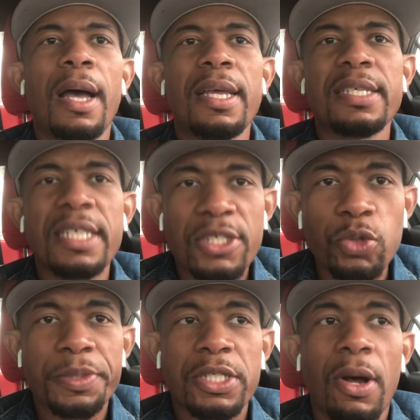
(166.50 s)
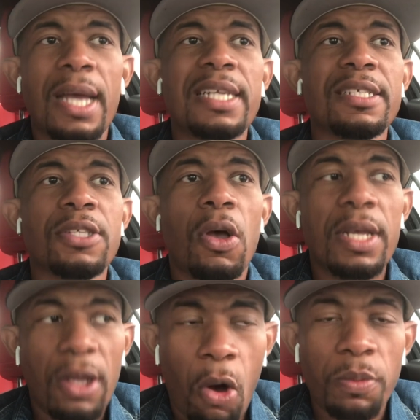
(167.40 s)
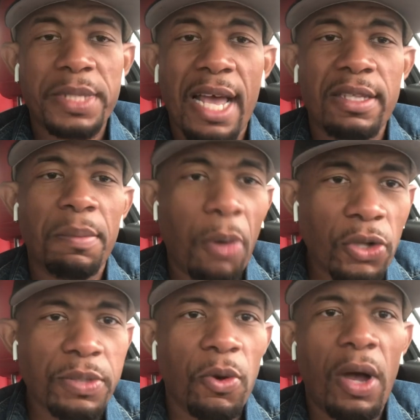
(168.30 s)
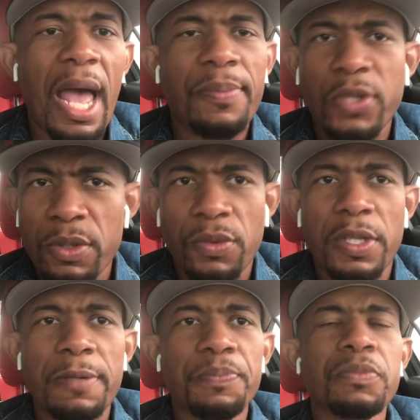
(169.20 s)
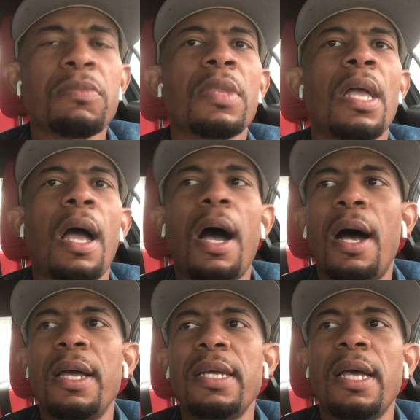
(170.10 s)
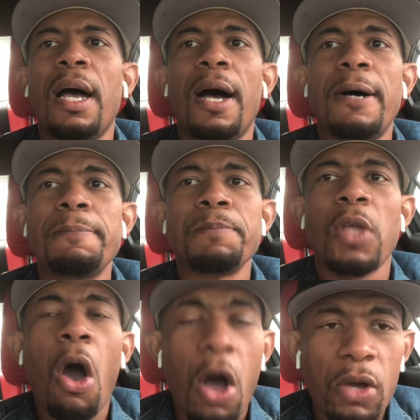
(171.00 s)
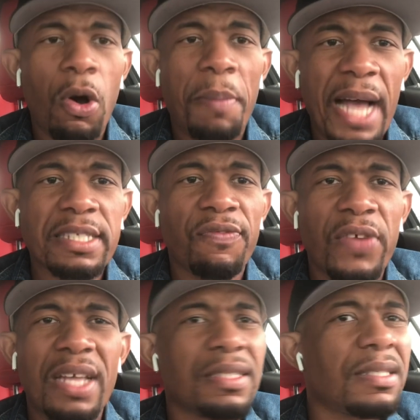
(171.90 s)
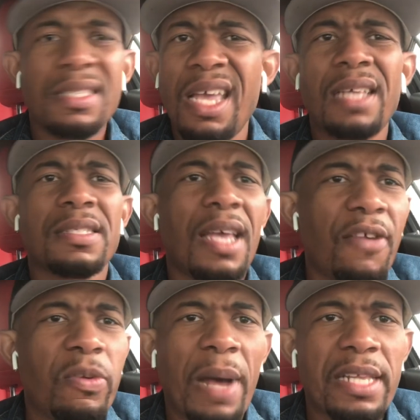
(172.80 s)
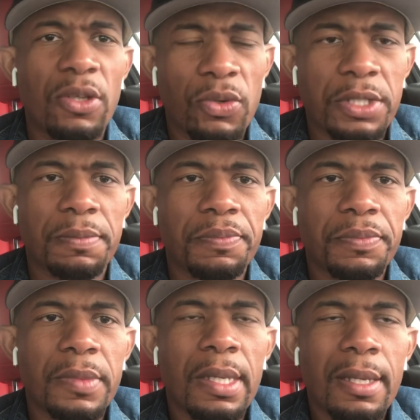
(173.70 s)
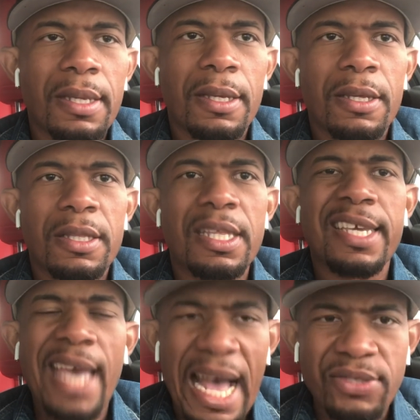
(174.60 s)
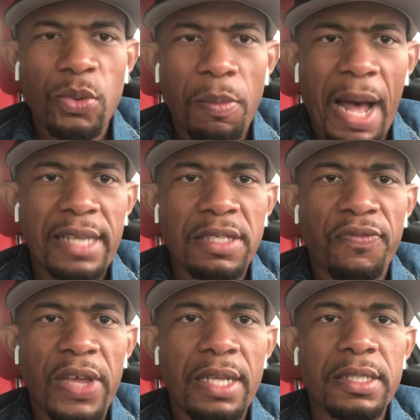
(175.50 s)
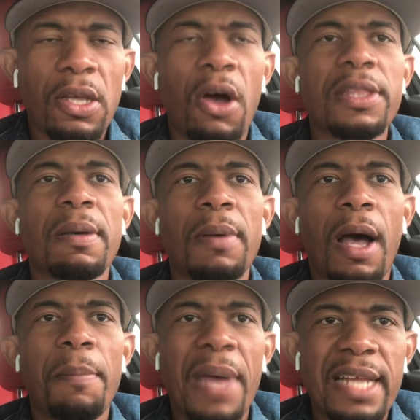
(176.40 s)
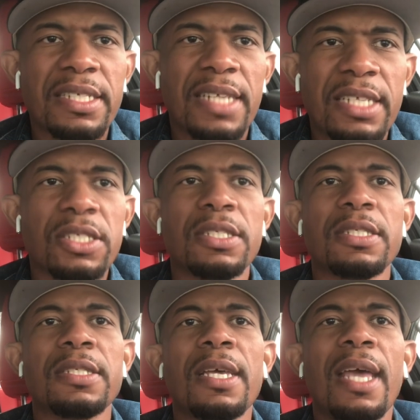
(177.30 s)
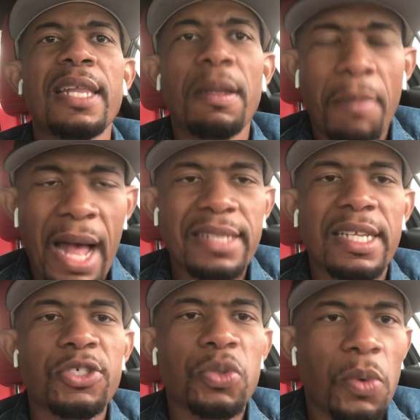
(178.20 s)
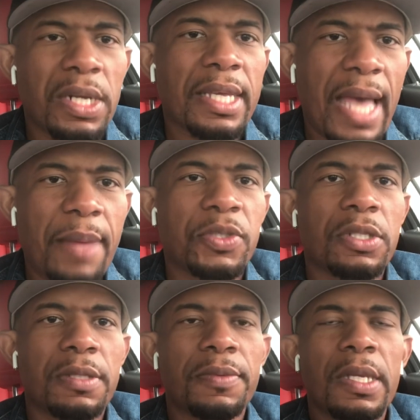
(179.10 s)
Is he a superstar in his hometown in Baltimore? Absolutely. Hardcore boxing fans? Yes, everybody knows him. The casual boxing fans are the imaginations and the minds that you want to capture.